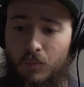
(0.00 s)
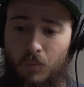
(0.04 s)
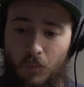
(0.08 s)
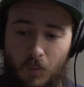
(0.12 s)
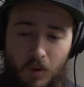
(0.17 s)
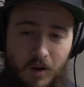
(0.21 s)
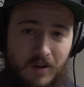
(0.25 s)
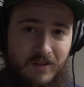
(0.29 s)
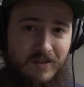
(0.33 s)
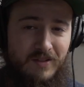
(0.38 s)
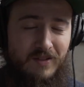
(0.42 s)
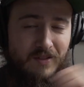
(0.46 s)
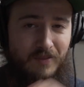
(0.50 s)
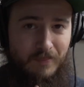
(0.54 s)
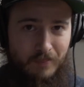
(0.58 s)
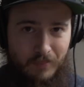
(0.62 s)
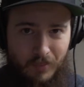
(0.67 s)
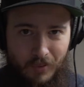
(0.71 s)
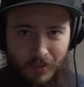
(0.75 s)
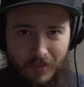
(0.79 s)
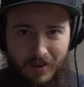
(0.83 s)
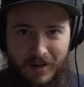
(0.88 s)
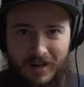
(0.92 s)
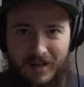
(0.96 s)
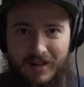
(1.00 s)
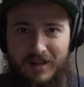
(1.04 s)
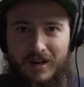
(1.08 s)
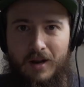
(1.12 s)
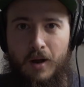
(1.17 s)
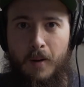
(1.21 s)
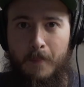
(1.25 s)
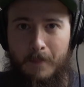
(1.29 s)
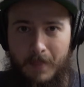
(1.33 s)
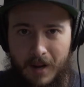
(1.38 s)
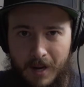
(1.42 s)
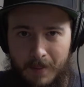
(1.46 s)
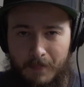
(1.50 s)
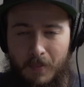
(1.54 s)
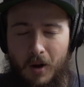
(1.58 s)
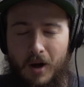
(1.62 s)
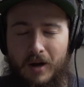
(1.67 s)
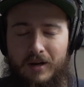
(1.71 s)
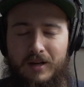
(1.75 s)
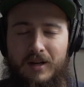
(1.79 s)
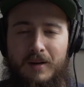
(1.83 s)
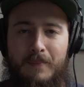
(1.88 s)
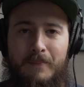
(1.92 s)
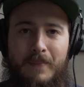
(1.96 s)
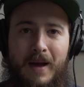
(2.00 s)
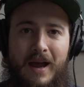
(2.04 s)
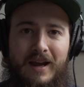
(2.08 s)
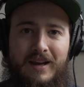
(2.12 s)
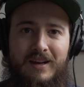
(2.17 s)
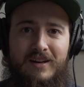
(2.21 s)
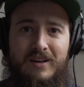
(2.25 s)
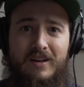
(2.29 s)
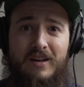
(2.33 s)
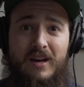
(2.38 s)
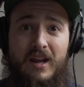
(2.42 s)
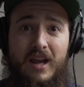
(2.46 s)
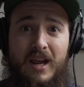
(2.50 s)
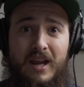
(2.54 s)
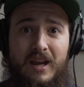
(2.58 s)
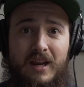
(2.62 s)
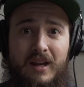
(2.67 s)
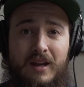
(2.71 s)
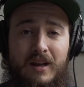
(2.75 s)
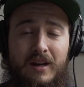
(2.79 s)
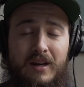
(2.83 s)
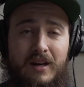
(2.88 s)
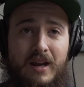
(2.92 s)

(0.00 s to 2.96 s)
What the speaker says: was brewing a Maibock back in the day